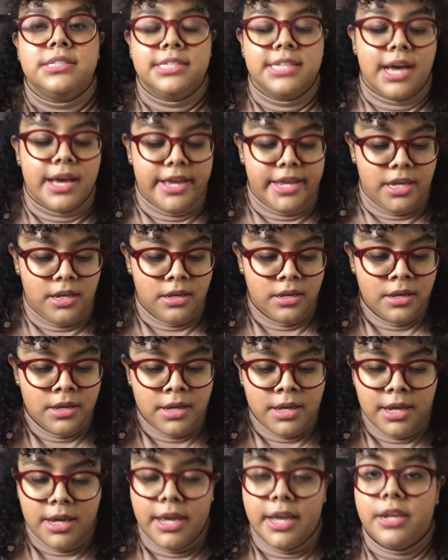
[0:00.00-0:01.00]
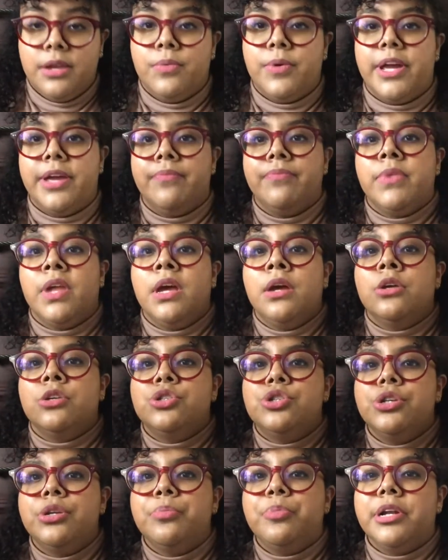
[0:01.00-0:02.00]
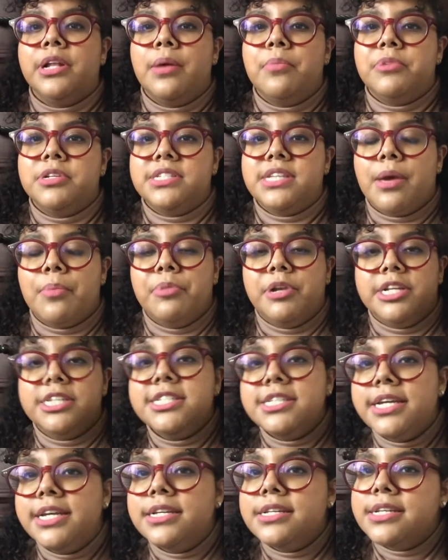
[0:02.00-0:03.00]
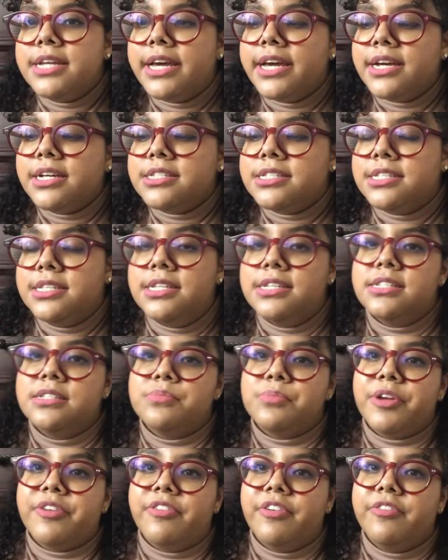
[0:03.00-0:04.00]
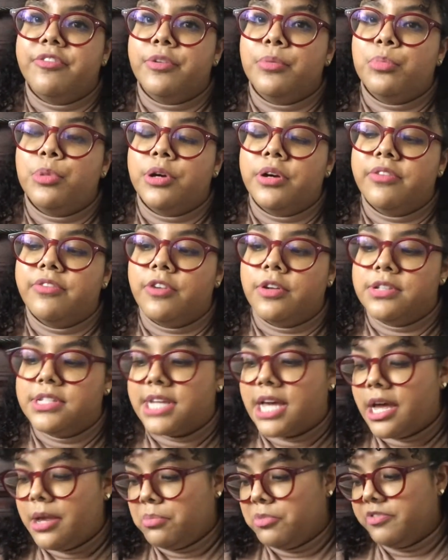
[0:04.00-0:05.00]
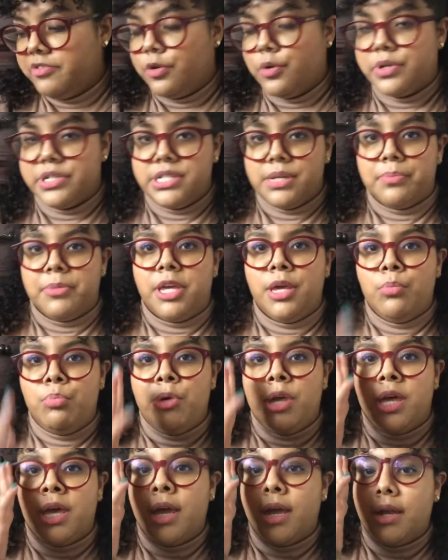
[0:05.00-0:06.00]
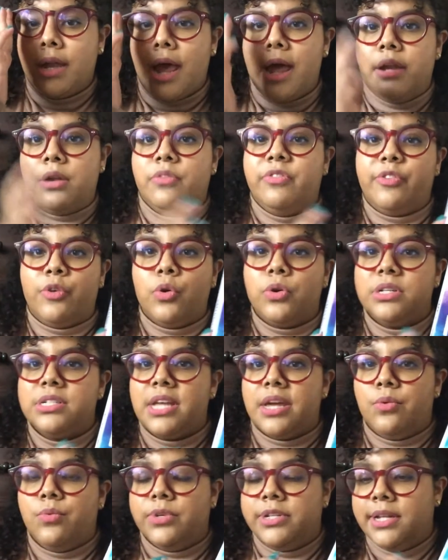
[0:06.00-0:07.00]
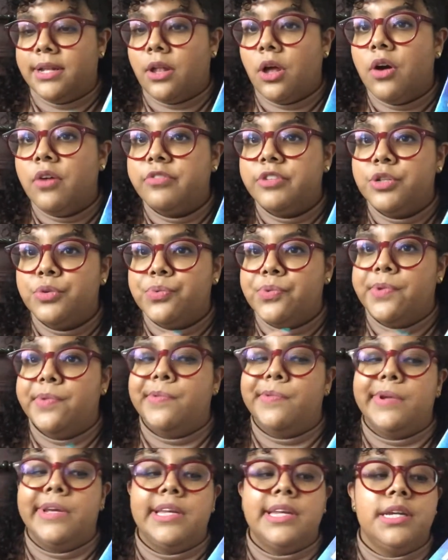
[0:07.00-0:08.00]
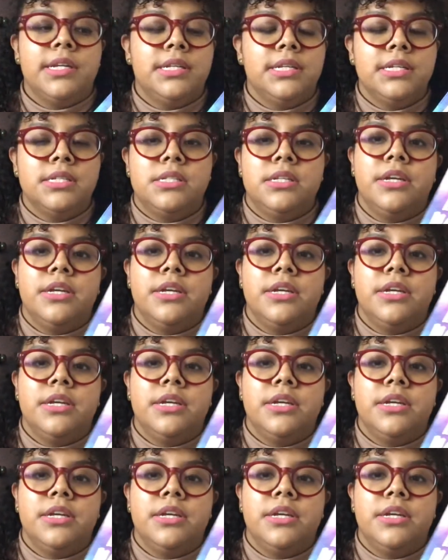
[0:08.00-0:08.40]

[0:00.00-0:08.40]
dying. Anyway, Juniper Lemon's Happiness Index. This is my favorite book of all time. Of course, I'm keeping it. And of course, I would love to reread it this